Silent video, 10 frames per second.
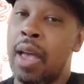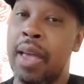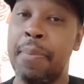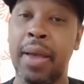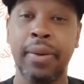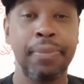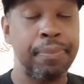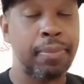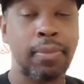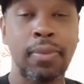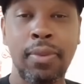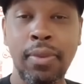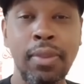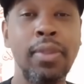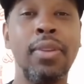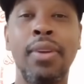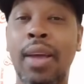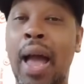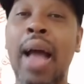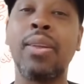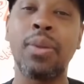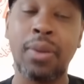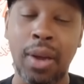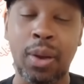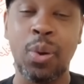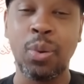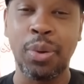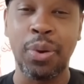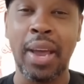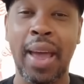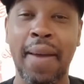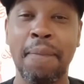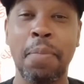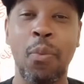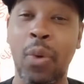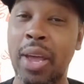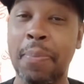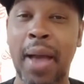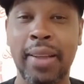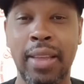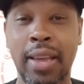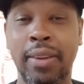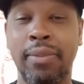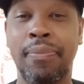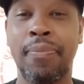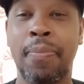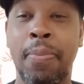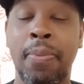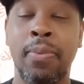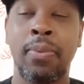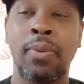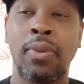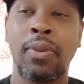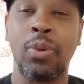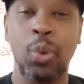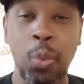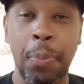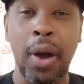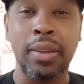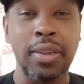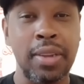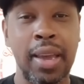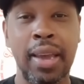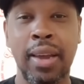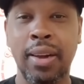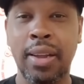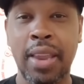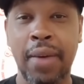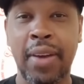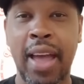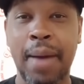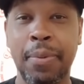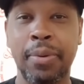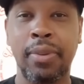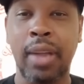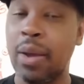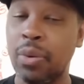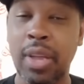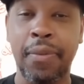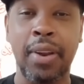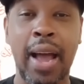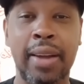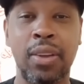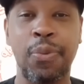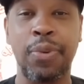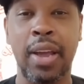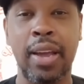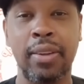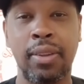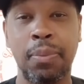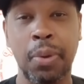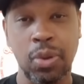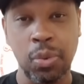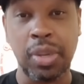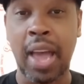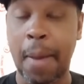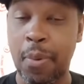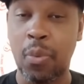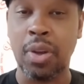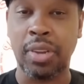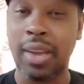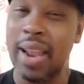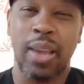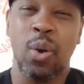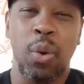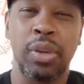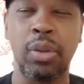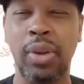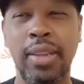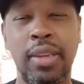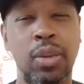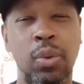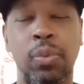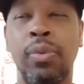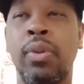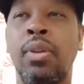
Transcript: Hey, man, Hot accused you of that way back then. You bucked and say it never happened, that he was never locked up for that, but you was capping once again, like you always do. That's just you.